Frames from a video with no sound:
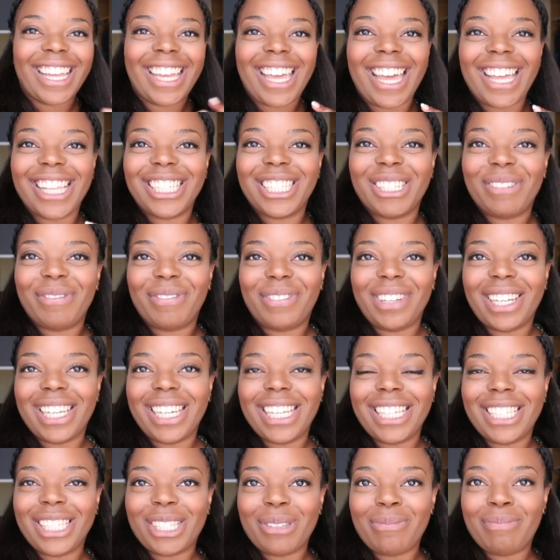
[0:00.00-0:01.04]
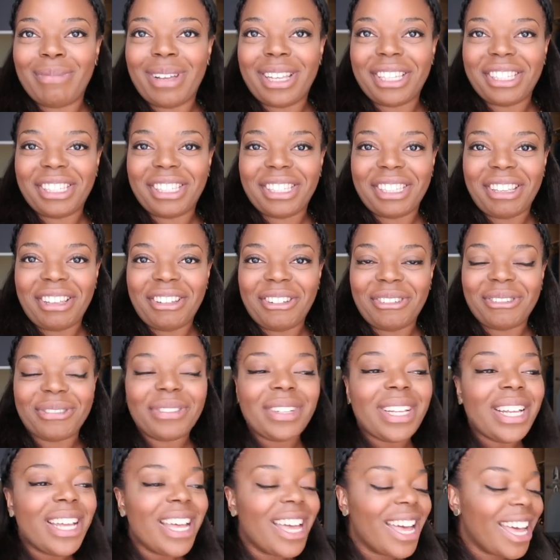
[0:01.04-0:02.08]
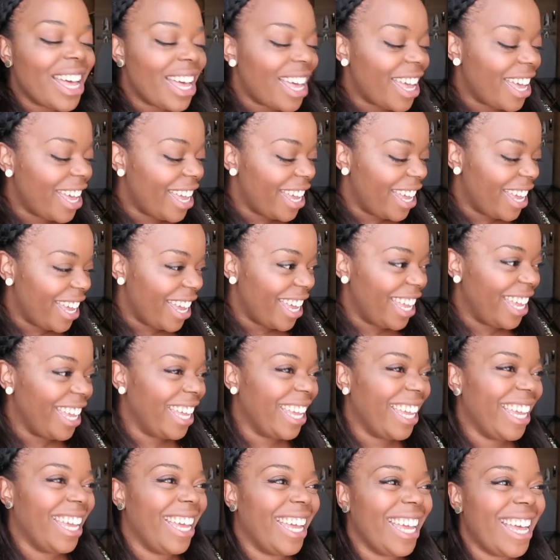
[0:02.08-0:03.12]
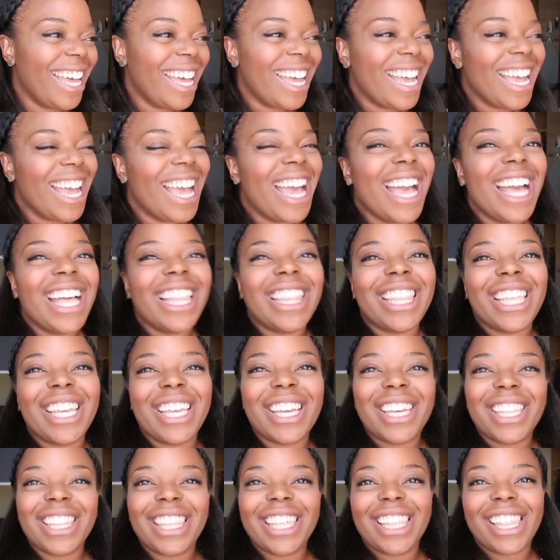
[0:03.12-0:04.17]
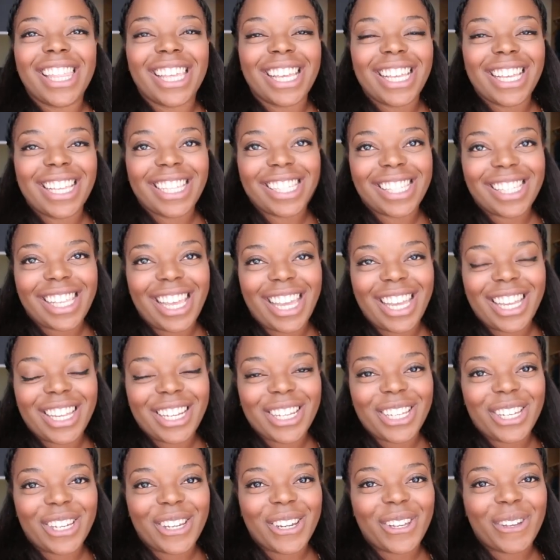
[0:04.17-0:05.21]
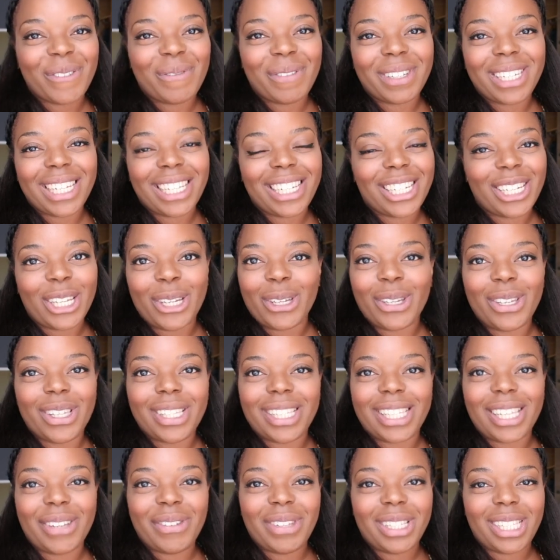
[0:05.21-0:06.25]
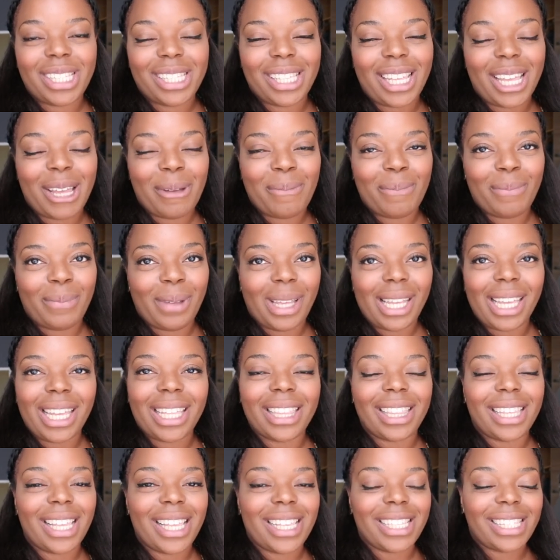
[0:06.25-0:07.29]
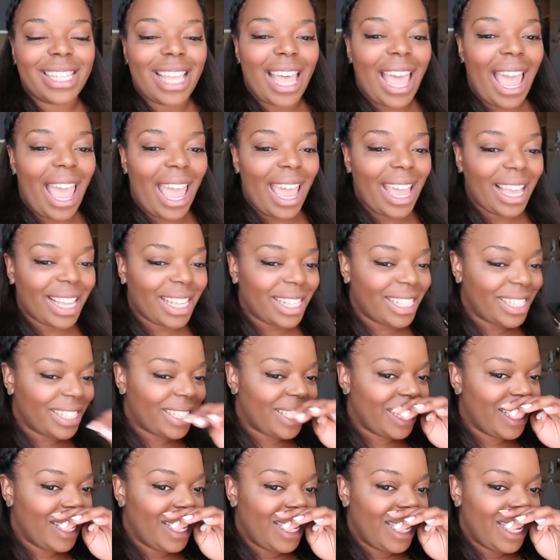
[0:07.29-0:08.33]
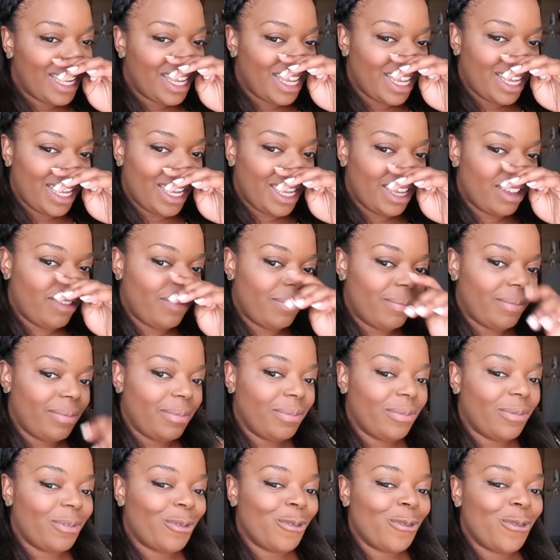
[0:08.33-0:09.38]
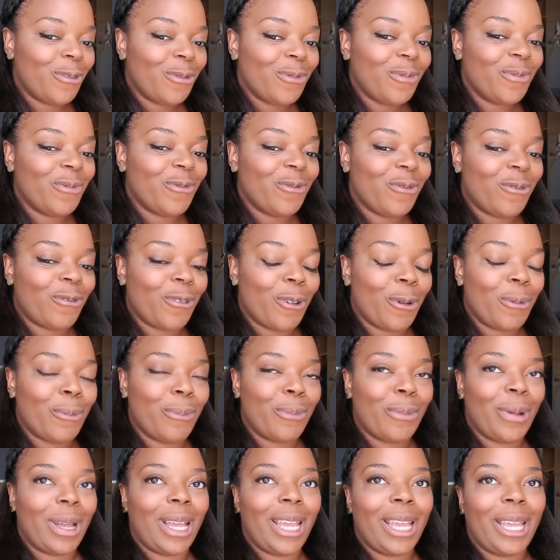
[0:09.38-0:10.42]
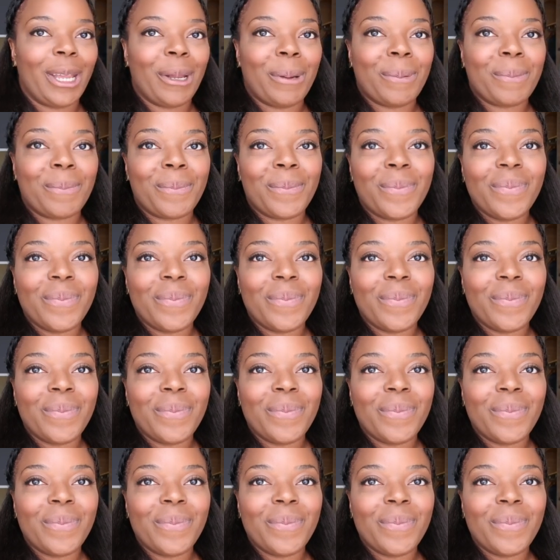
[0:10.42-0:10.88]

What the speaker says: Catching feelings of myself. The other thing is like nobody knows I'm meeting this ex from my